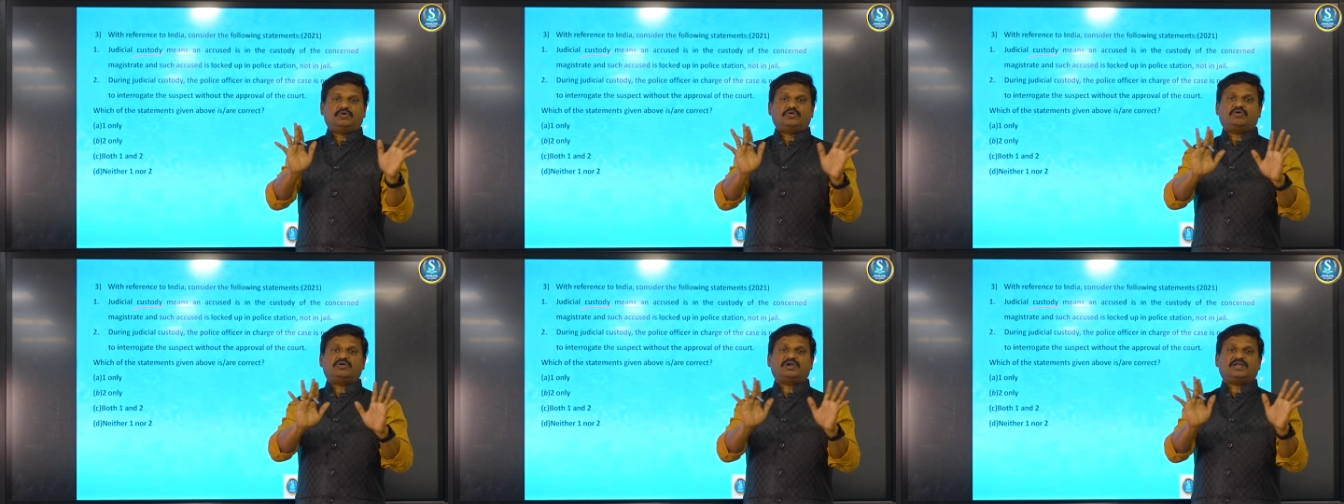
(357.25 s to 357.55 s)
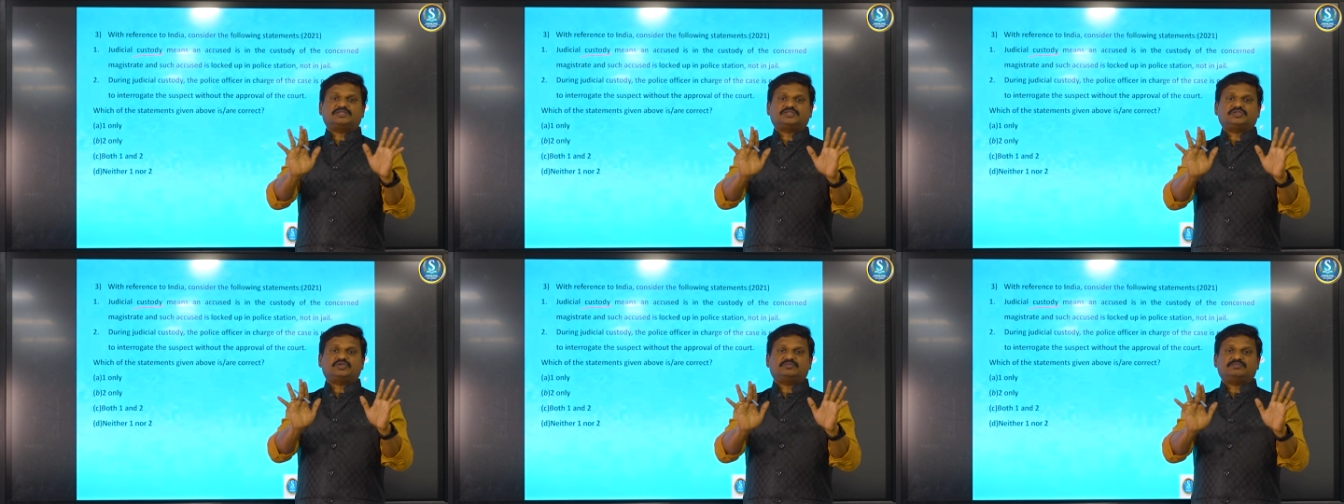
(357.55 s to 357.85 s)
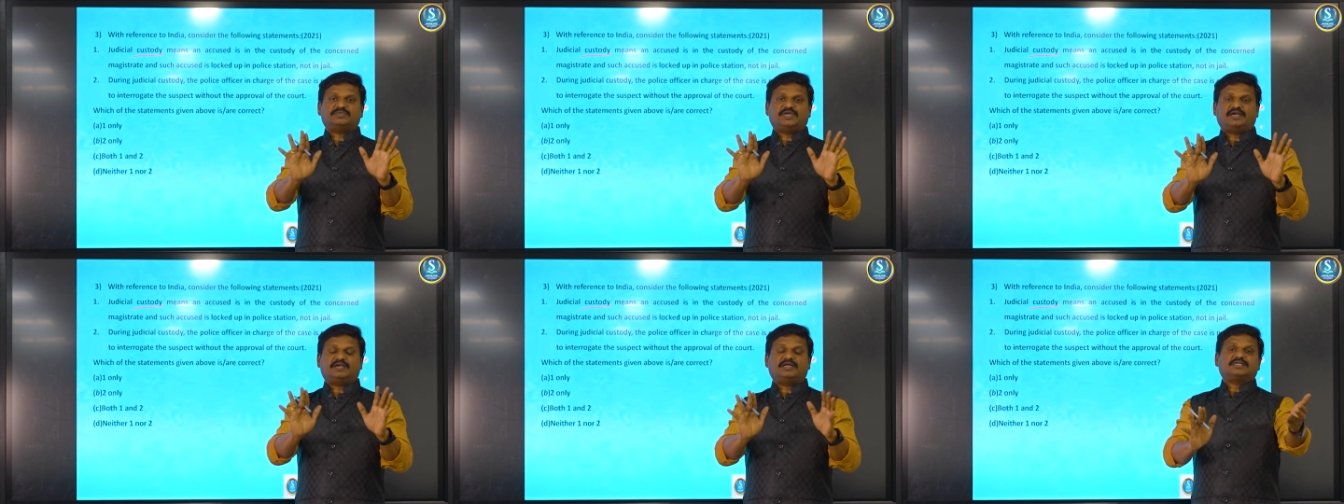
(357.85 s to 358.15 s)
Don't assume
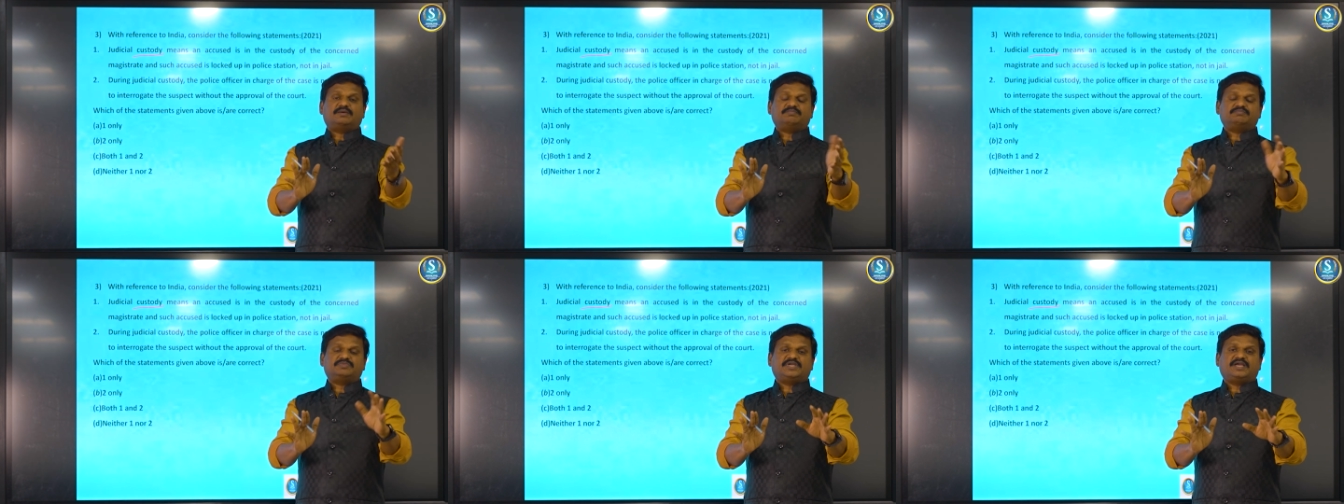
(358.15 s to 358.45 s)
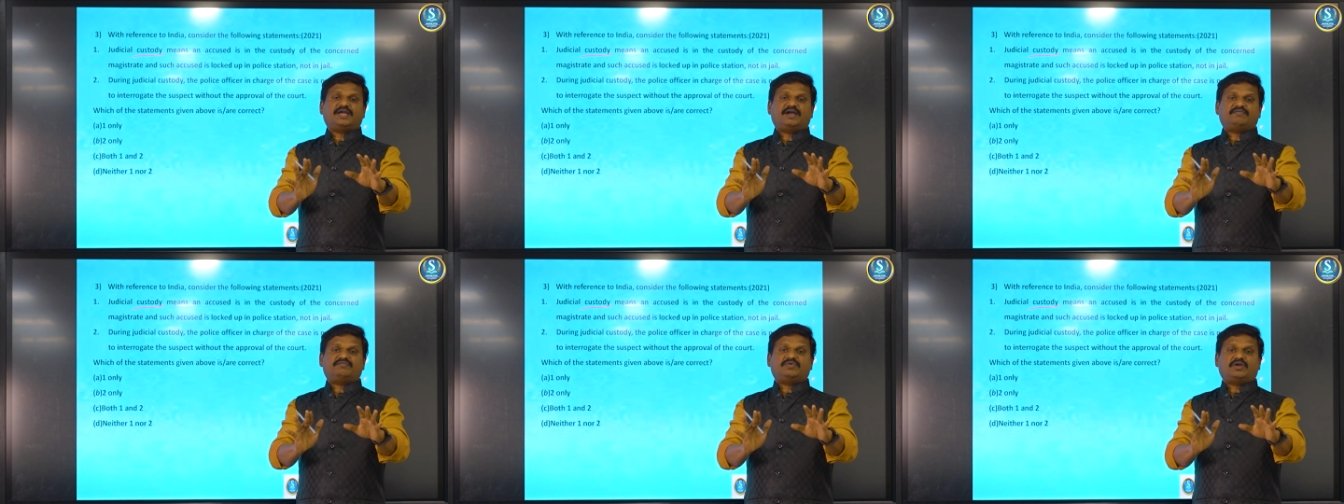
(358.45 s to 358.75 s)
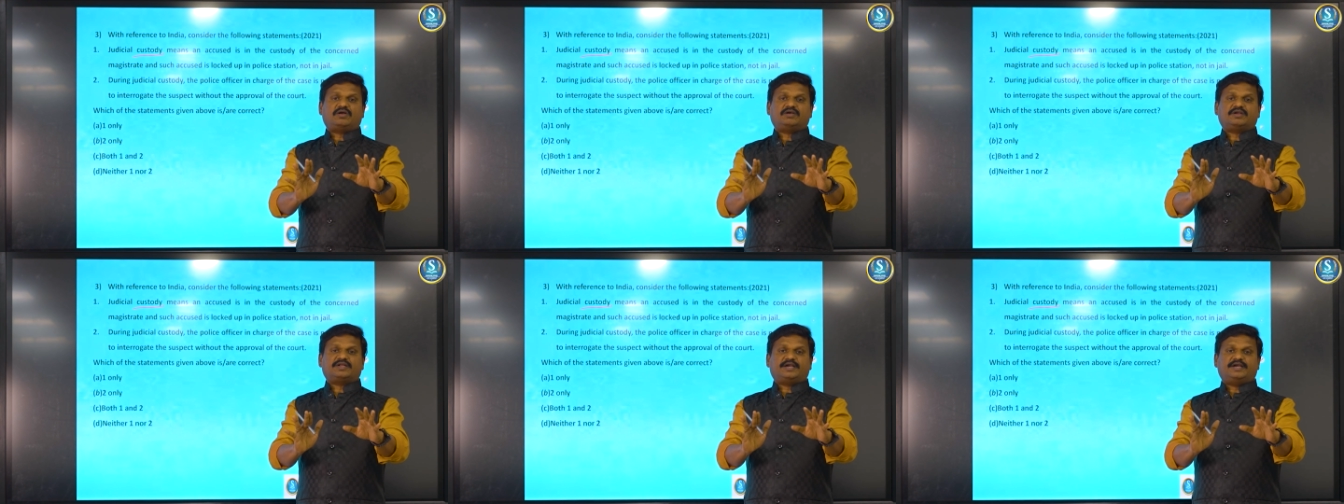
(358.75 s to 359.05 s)
that something I have
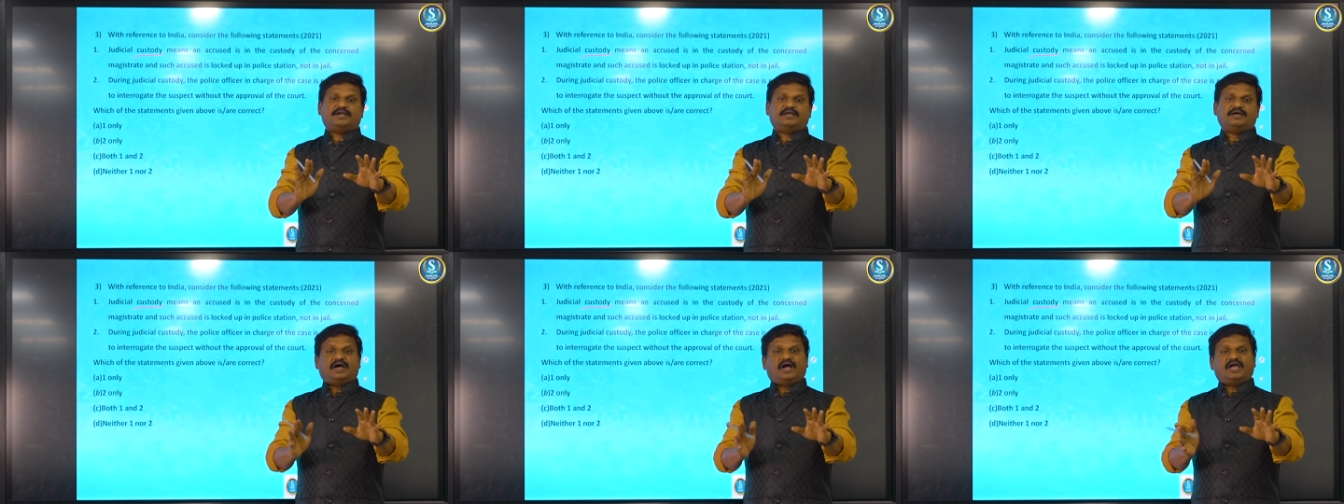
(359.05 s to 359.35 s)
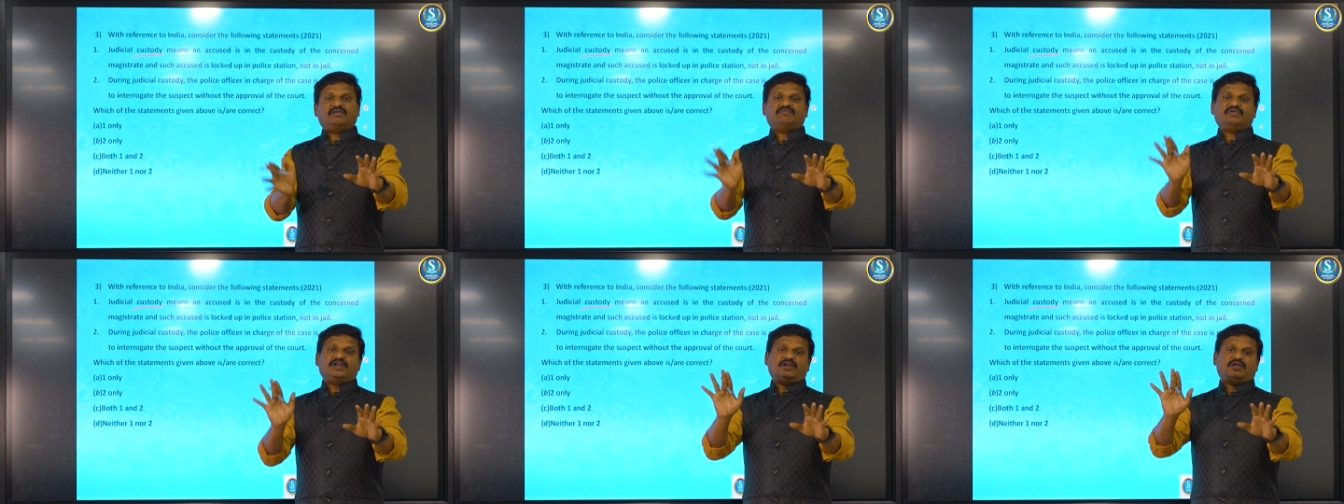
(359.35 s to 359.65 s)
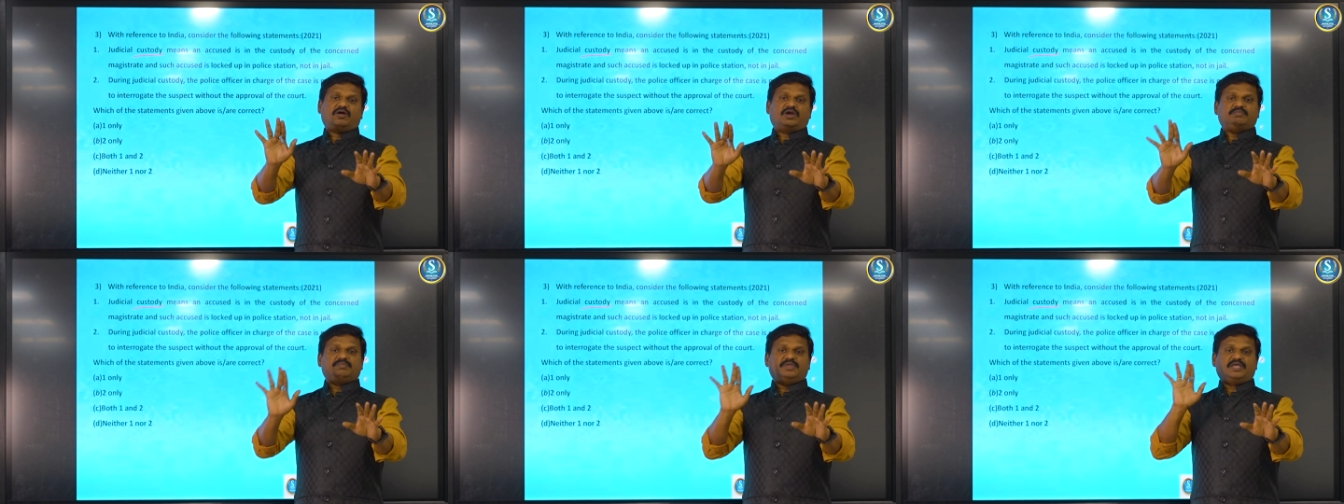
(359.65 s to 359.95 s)
not read, I will
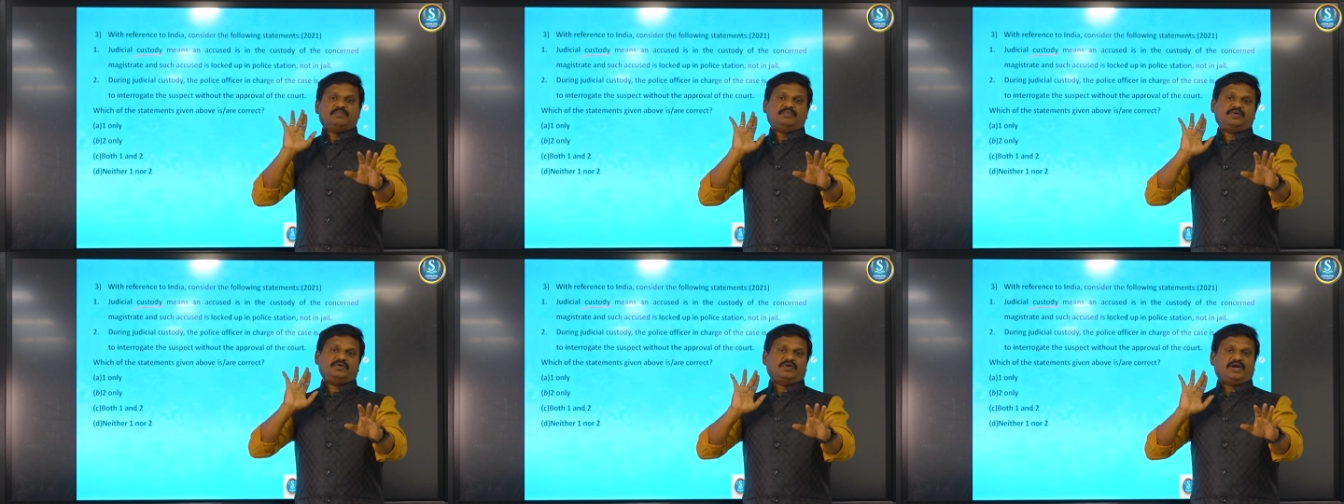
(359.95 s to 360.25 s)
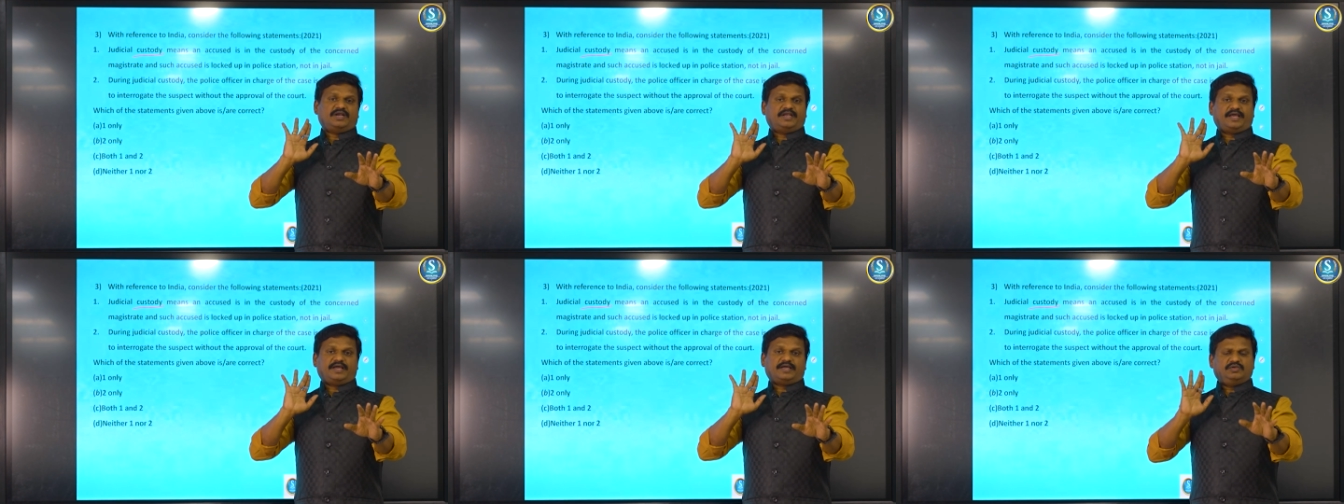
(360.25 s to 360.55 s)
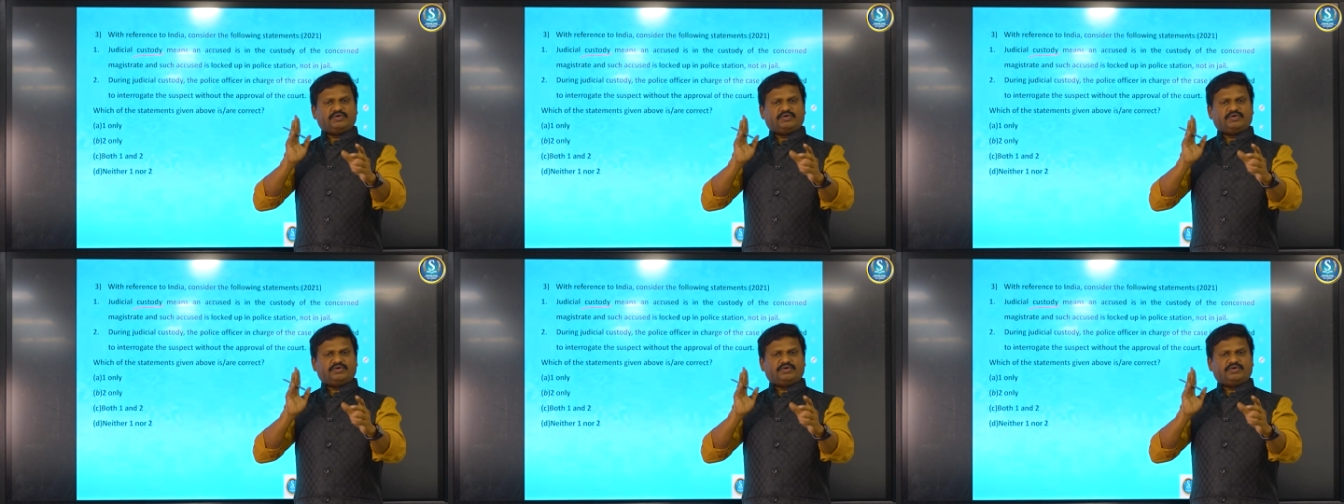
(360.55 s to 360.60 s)
not be able to attack.